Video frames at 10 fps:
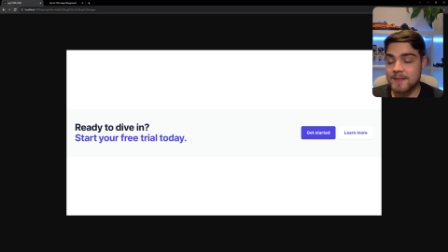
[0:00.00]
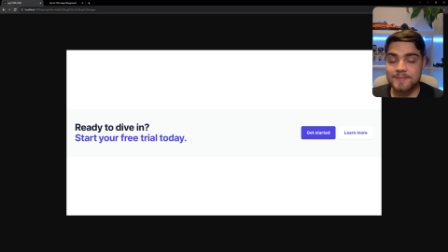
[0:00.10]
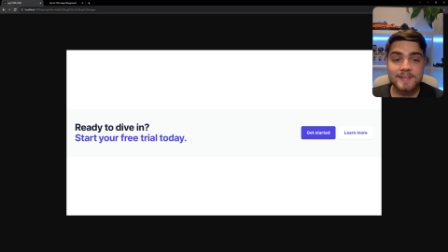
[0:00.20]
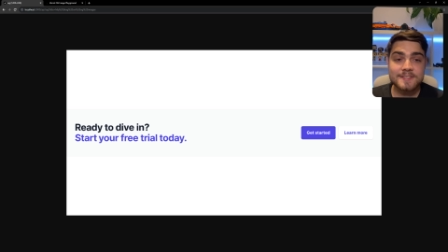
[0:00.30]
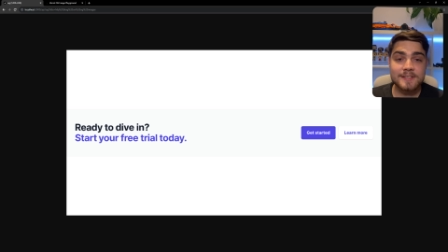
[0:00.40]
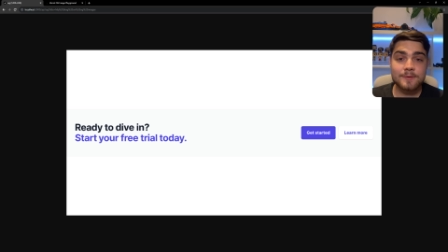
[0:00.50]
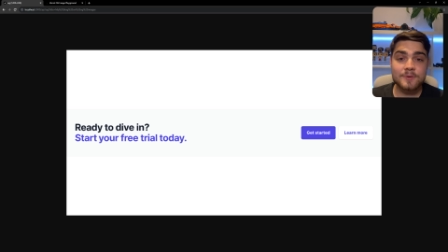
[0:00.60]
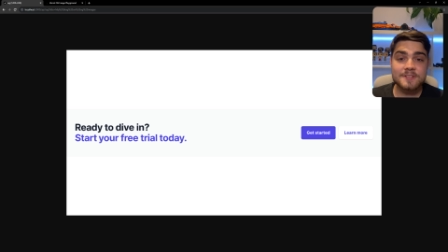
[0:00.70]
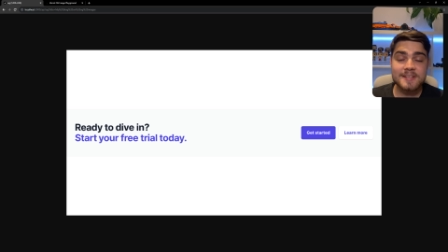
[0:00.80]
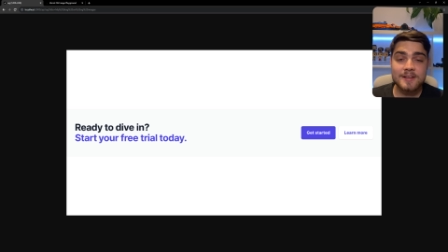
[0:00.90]
Next thing I'm
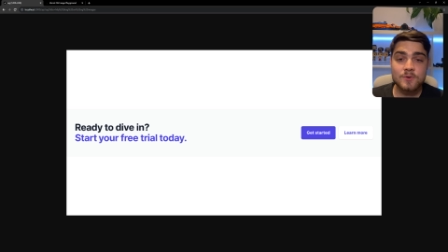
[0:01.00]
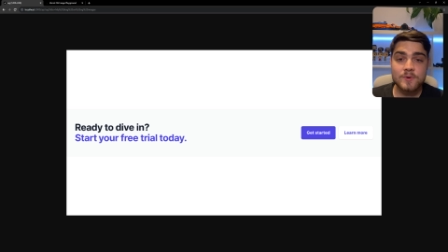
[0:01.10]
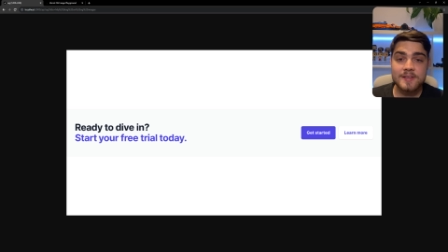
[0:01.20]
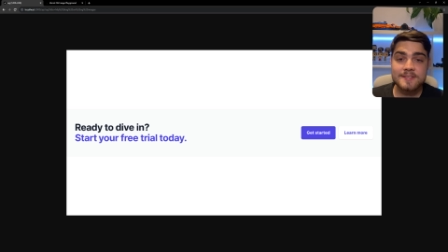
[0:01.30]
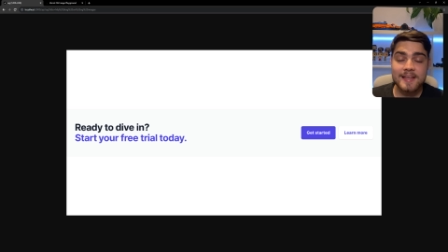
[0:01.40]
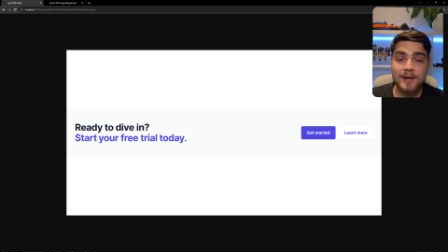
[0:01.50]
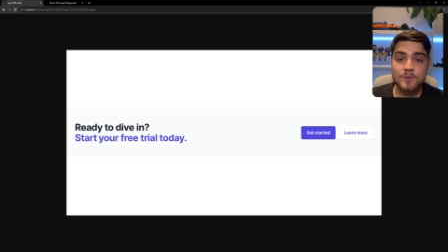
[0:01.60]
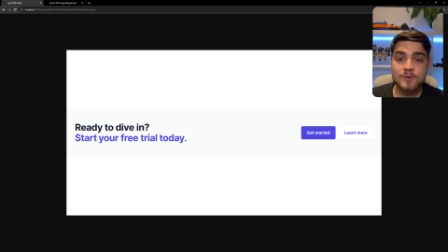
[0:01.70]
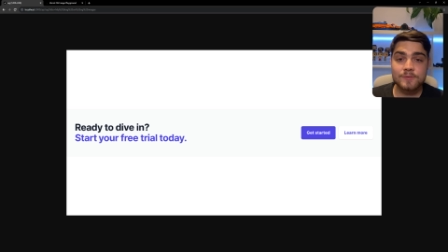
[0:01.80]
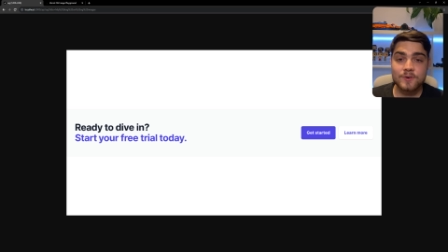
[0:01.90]
going to tackle is how
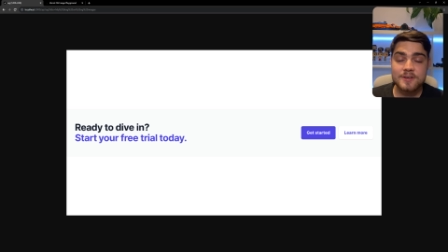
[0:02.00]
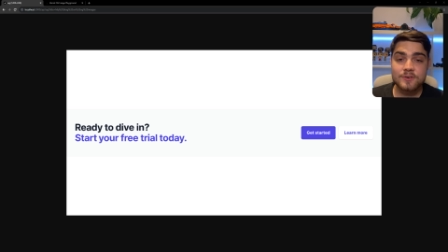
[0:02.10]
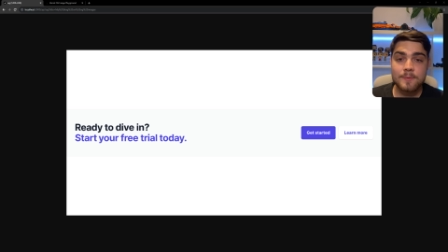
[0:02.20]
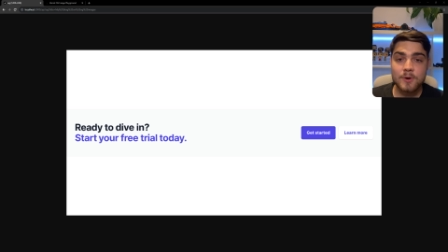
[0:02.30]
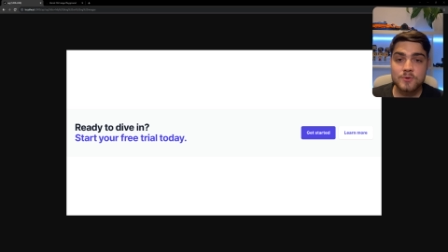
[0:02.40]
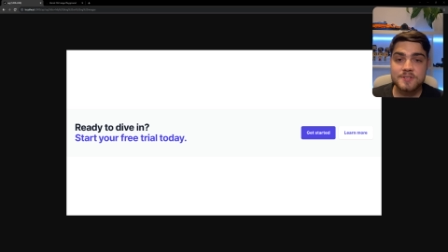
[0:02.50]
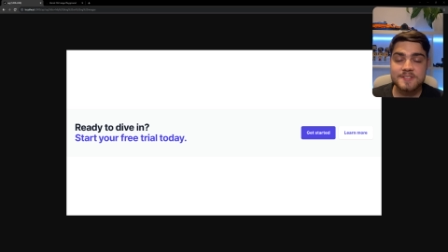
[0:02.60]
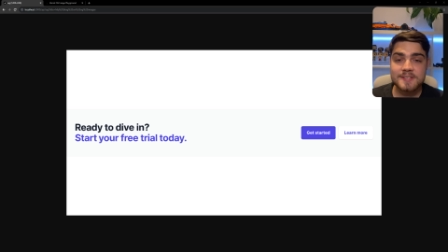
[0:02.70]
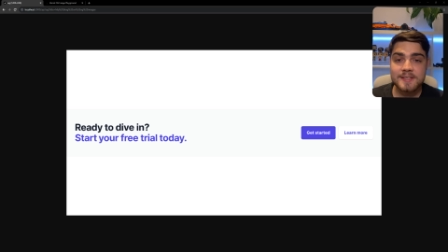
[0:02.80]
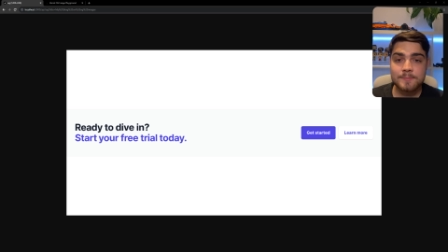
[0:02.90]
you can render emojis
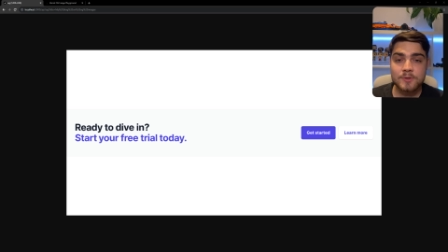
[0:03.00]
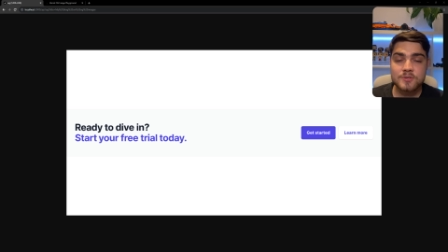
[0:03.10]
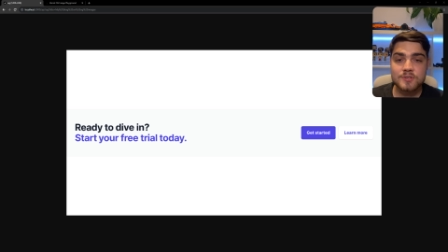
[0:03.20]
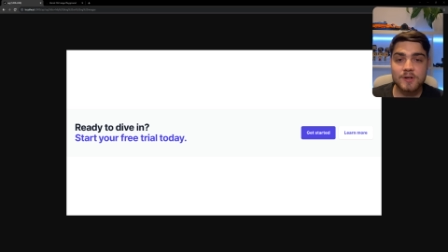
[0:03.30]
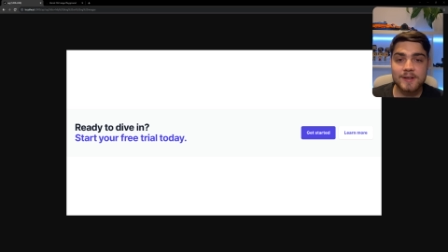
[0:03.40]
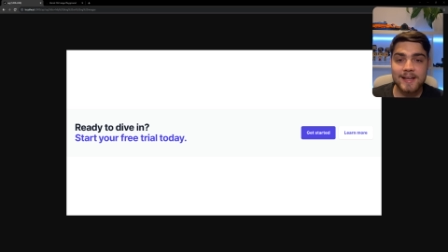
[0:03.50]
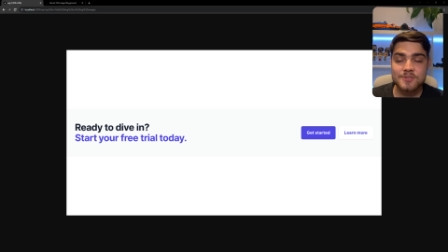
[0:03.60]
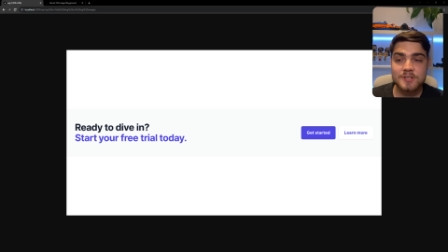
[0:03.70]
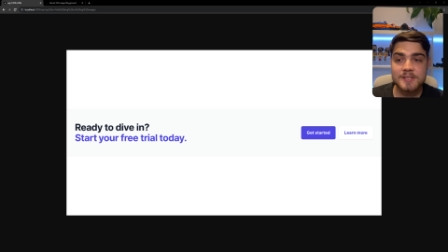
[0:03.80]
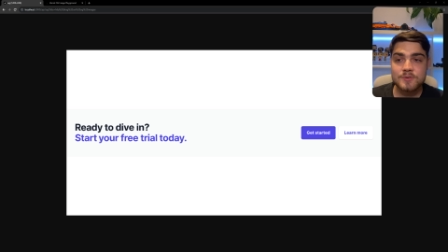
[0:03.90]
in here because you can't
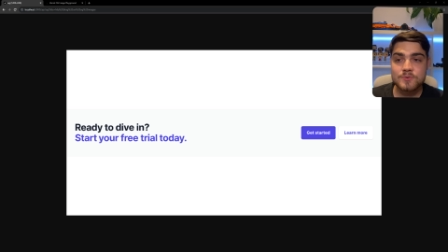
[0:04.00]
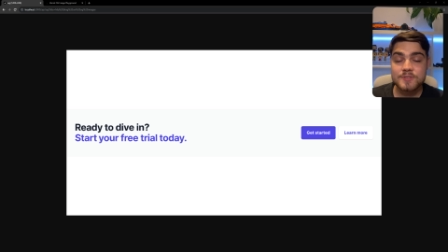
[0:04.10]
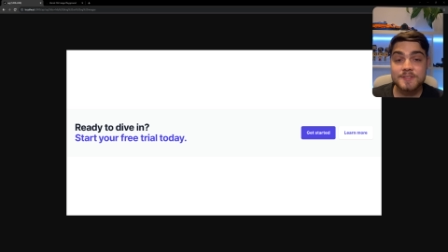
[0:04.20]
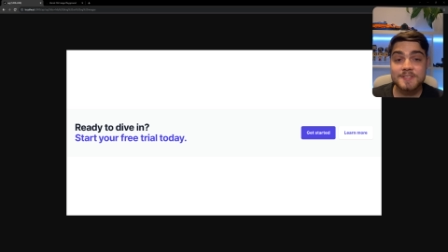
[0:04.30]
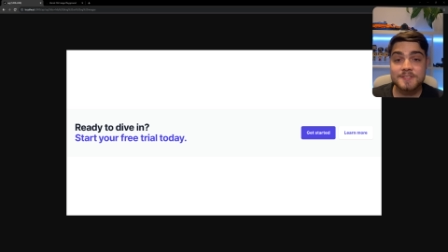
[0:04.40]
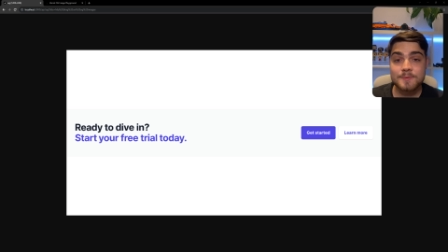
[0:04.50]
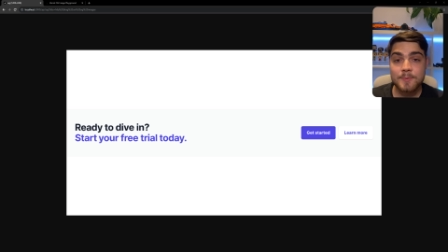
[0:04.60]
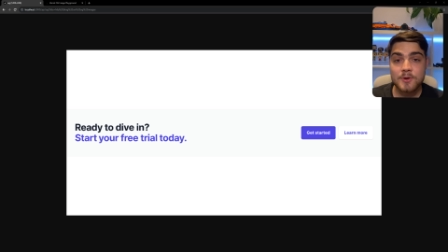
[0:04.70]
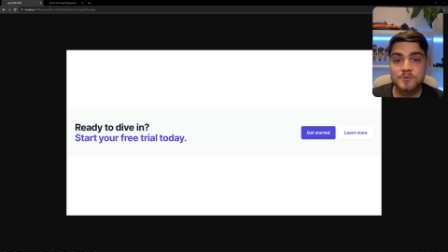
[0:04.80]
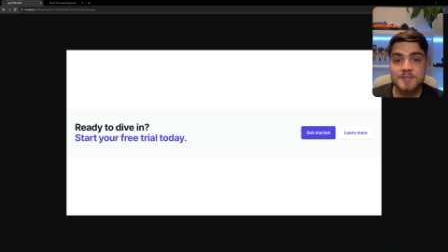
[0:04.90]
actually use system
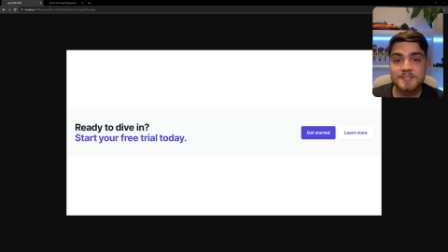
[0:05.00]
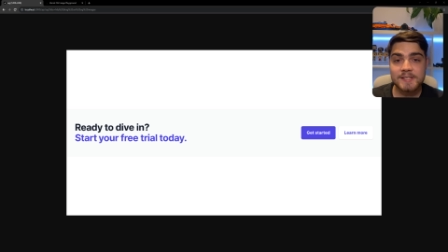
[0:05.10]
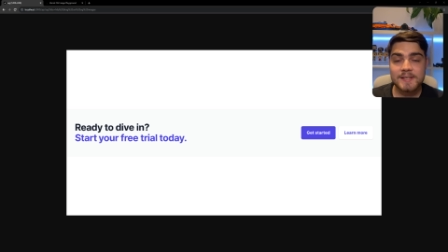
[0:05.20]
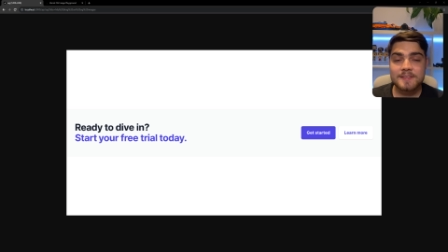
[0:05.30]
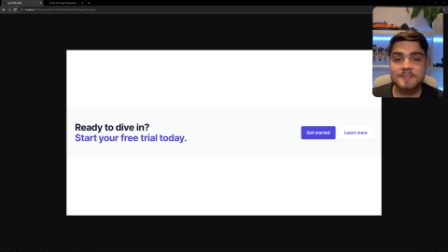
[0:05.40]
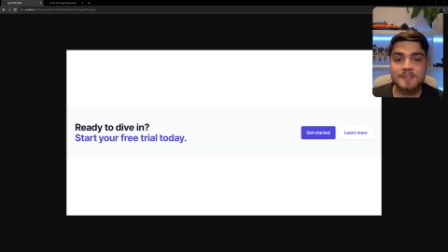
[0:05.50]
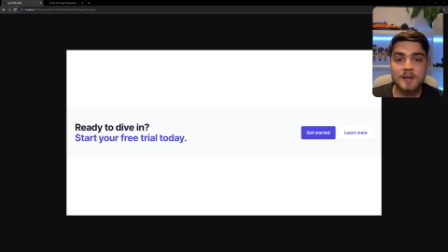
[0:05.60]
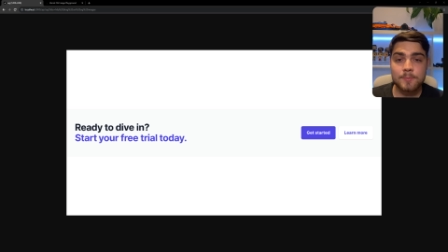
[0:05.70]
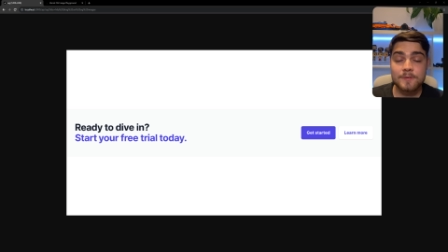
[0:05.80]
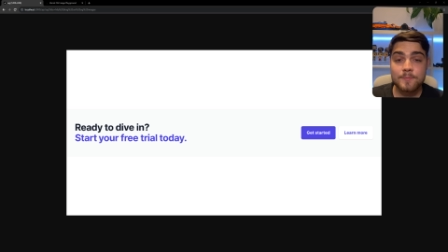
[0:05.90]
emojis. There's a
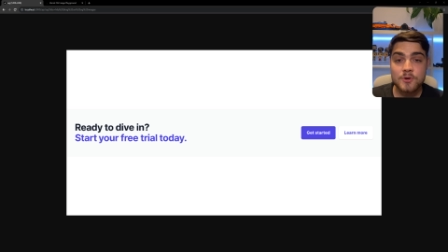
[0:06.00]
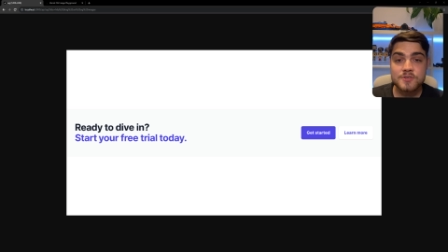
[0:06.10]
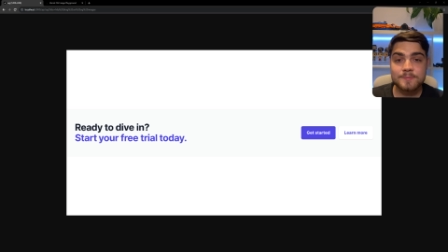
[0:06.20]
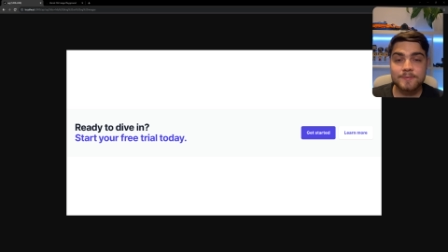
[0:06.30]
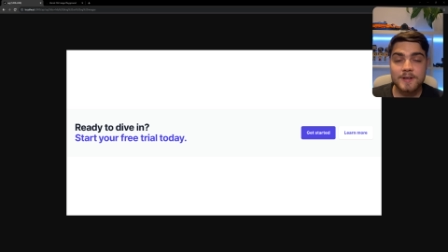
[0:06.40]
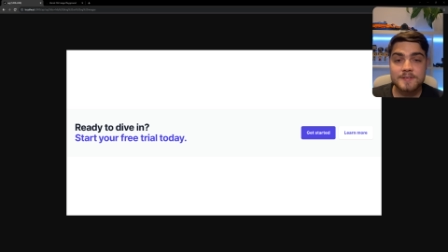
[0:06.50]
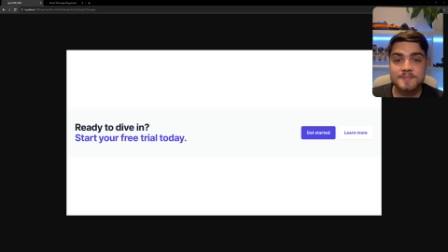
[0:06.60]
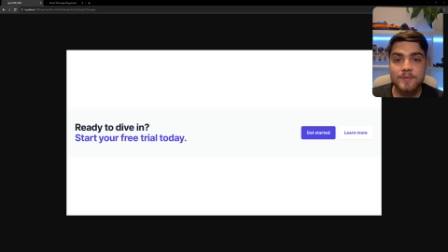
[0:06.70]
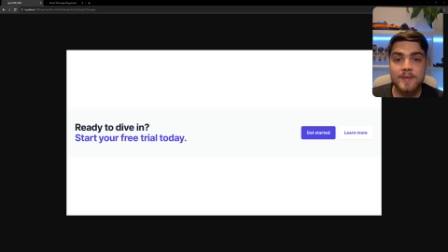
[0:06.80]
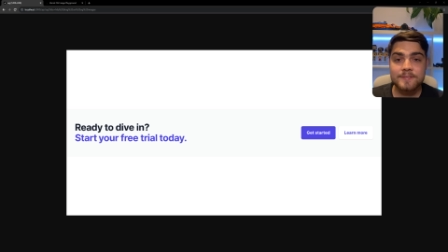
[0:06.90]
couple of emoji providers
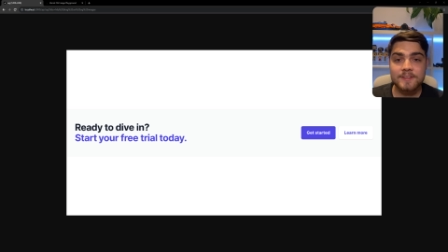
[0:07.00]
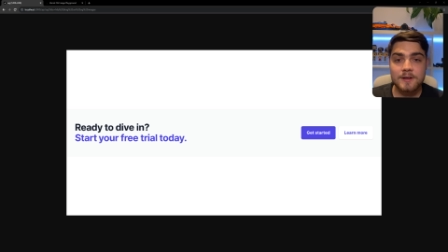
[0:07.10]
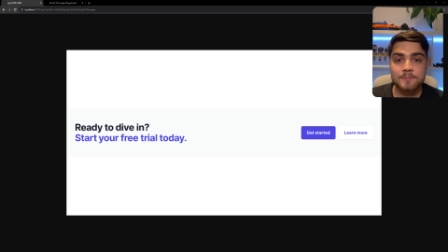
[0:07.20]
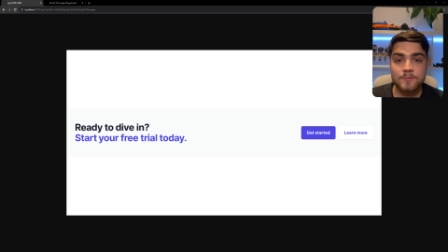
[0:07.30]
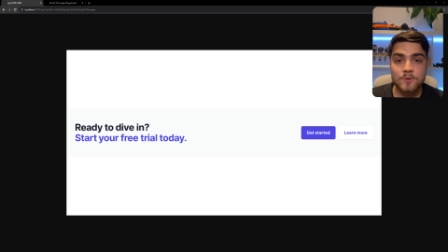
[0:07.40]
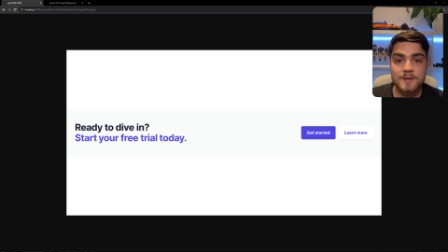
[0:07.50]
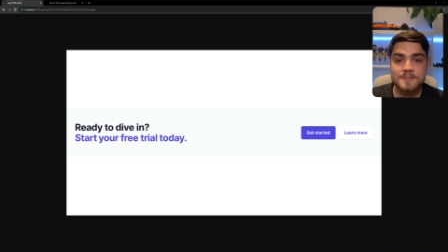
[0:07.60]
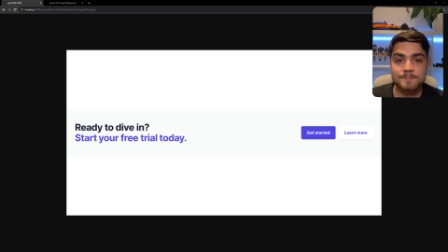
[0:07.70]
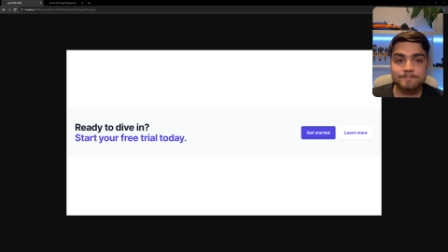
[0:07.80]
that they've set up for us.